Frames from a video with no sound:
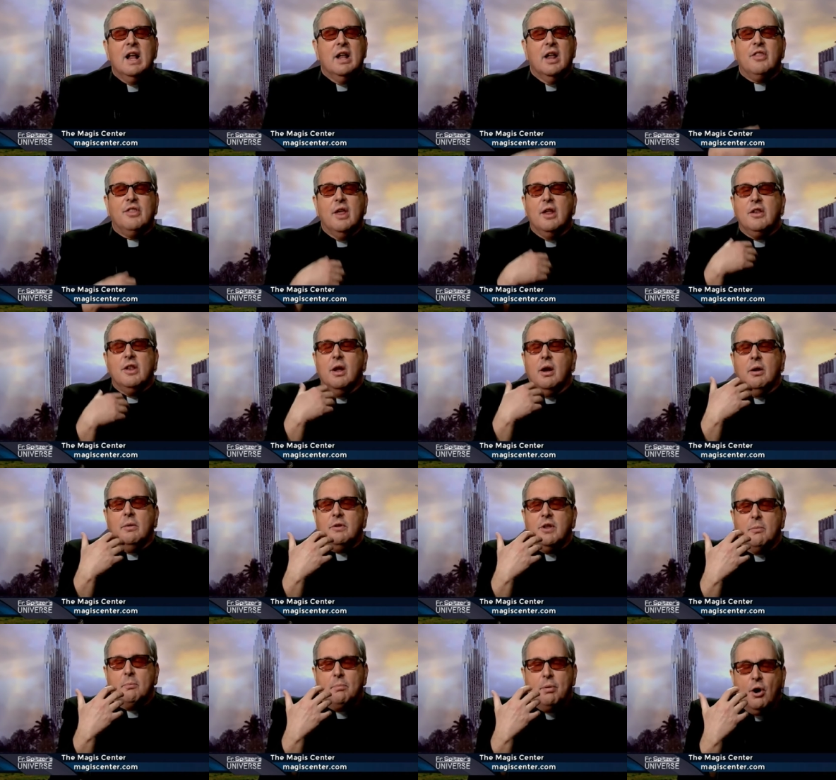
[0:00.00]
the, the,
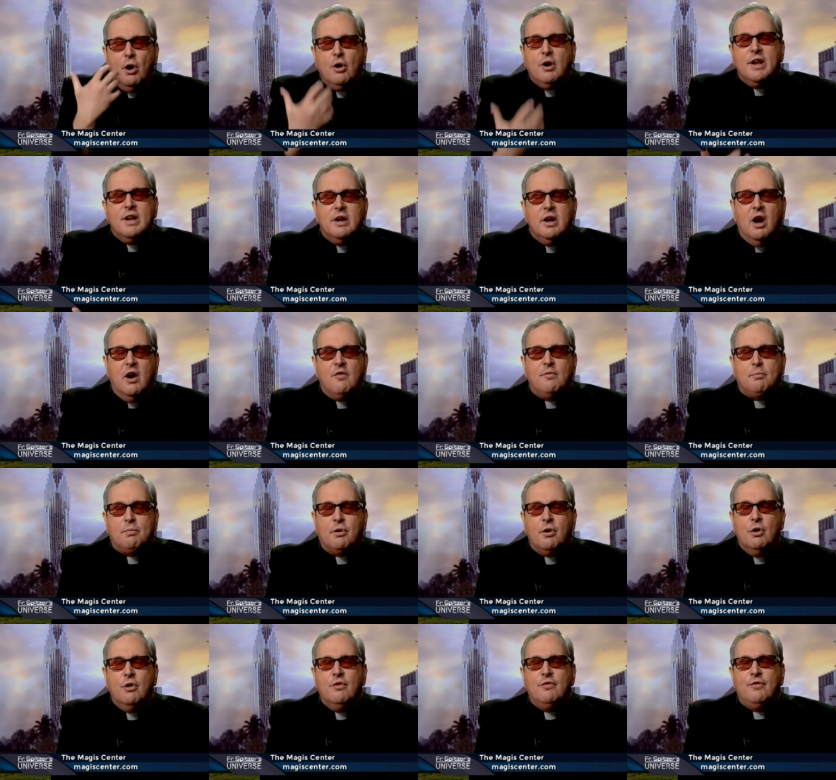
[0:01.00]
the burden of
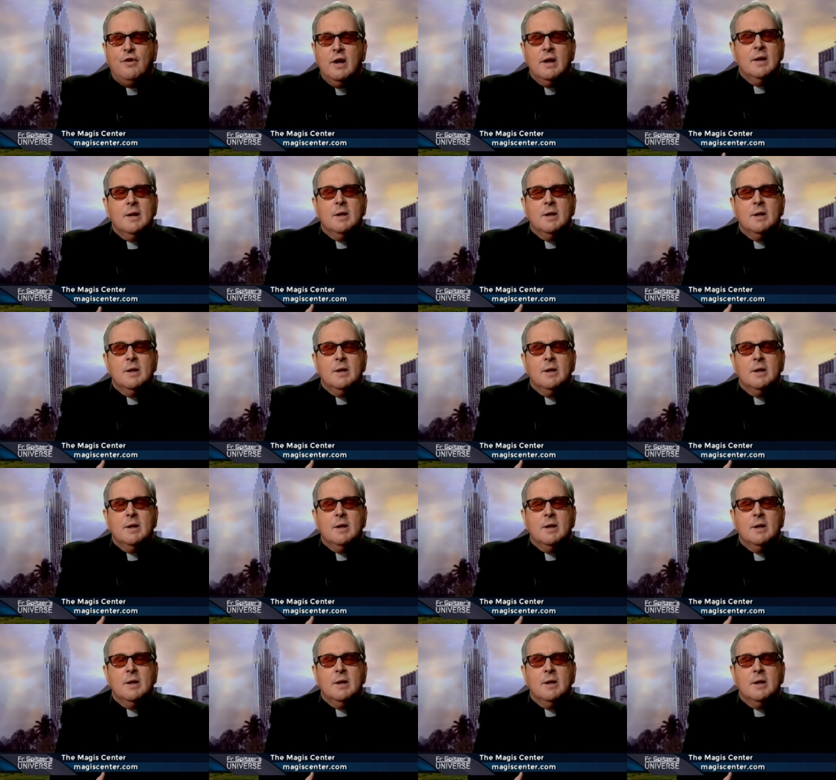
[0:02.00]
proof